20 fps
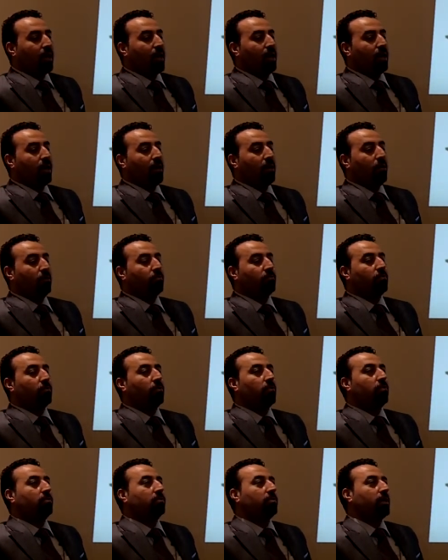Uh, of
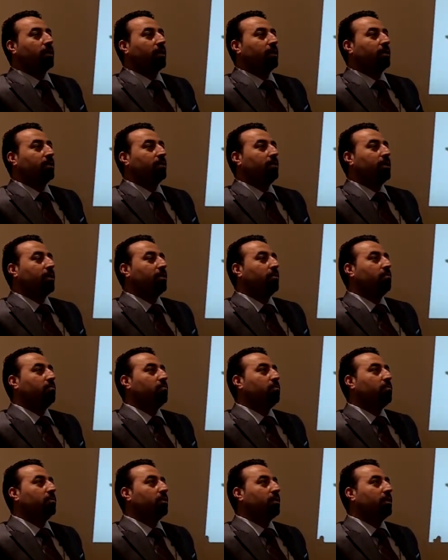course, I can tell you
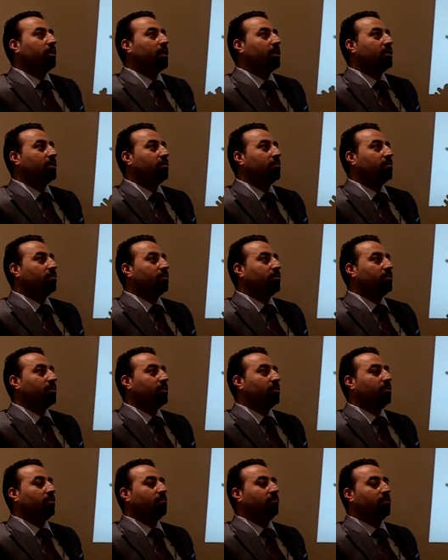more than
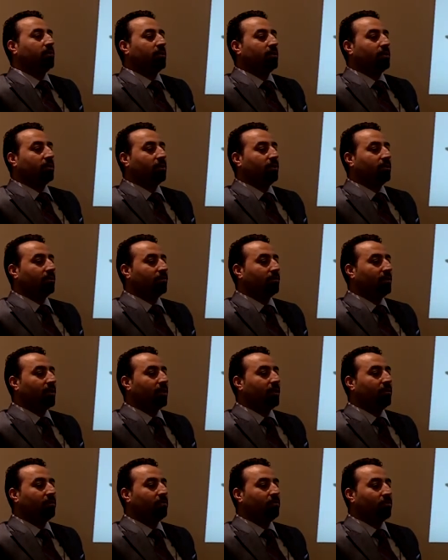90% of rentals
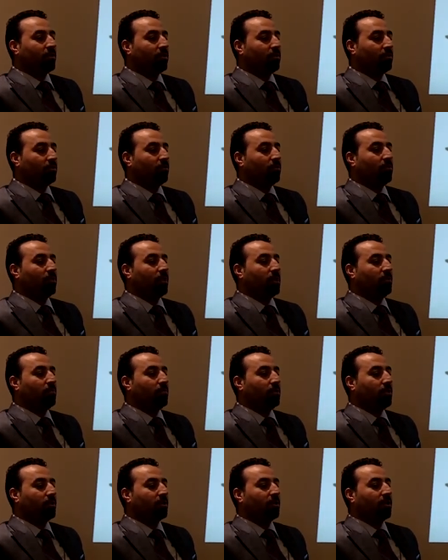in Toronto,
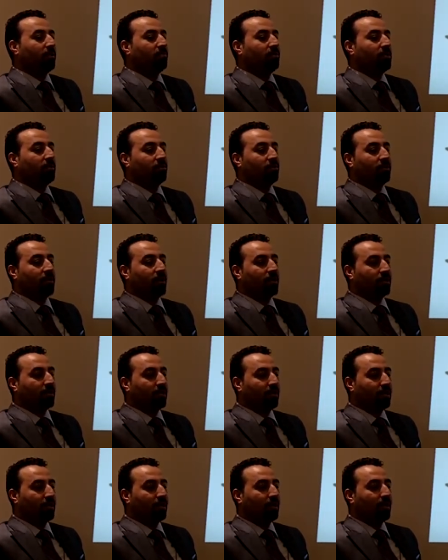in Markham, is
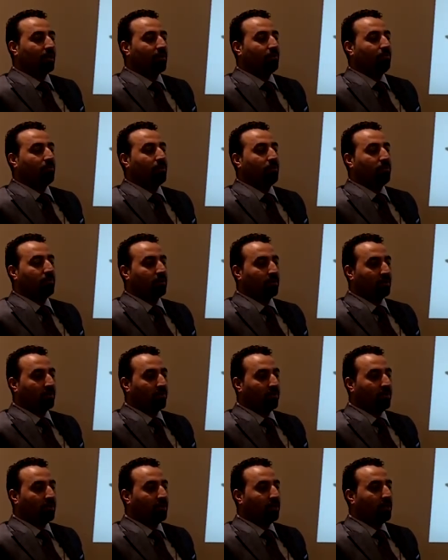not legal and people
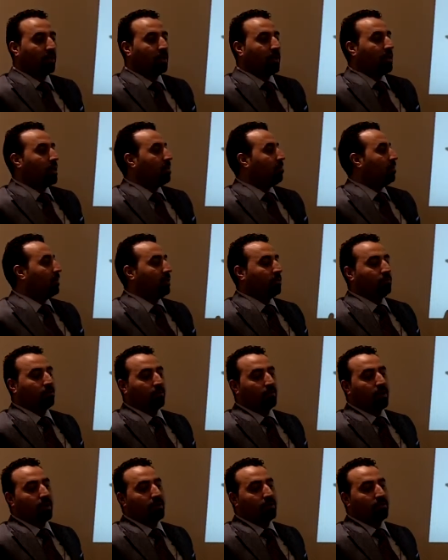do it, but
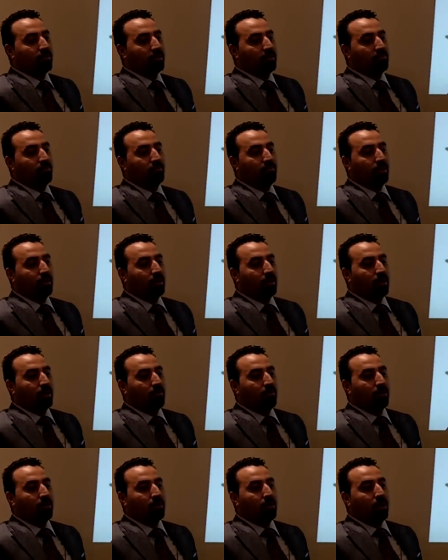it provides them
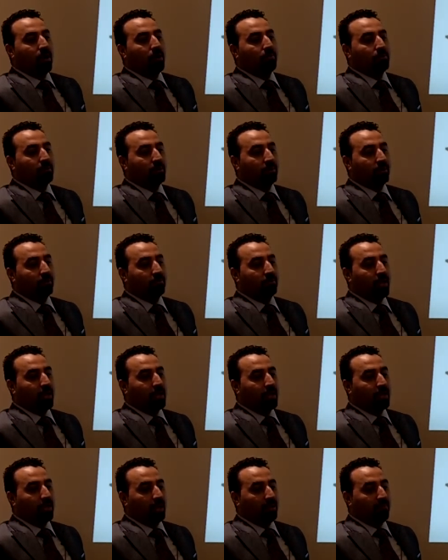with the option of
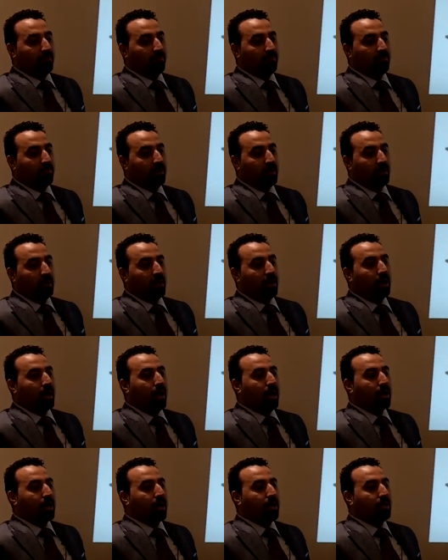income. Uh,
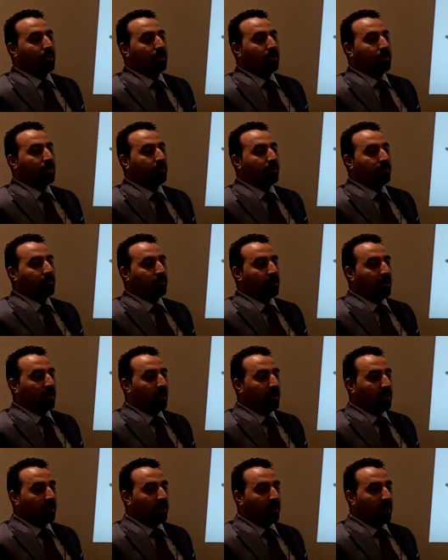again, this is
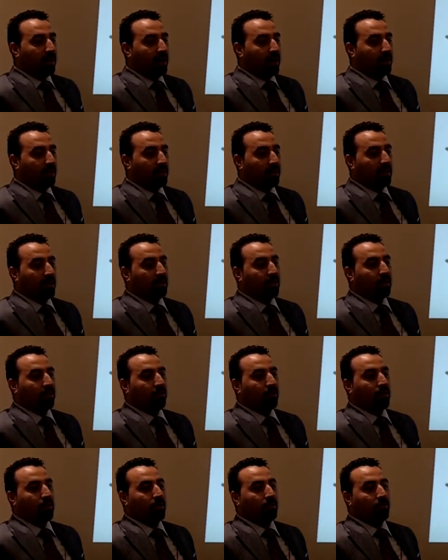another idea
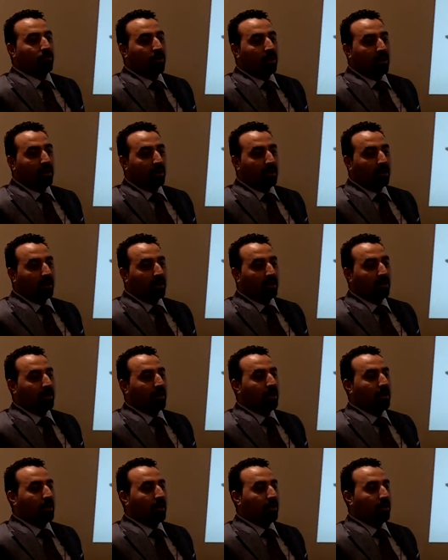that you can target
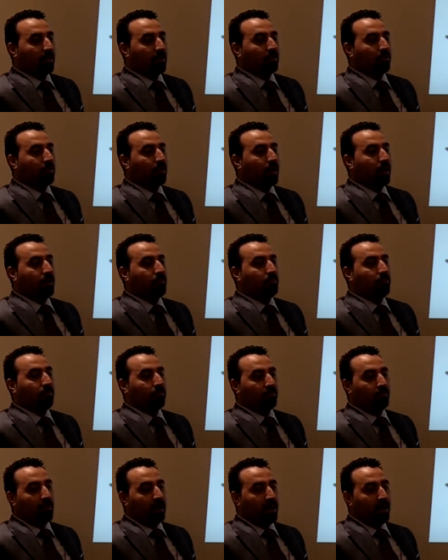another type
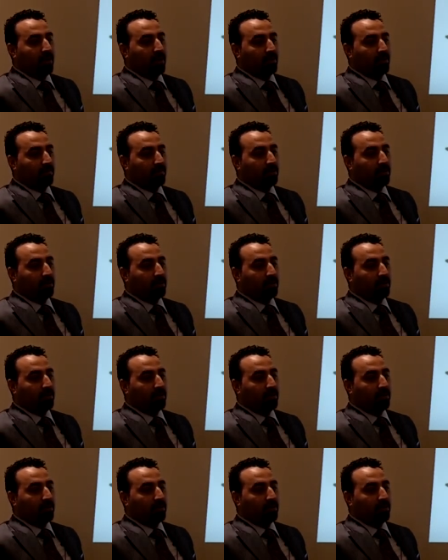of buyers,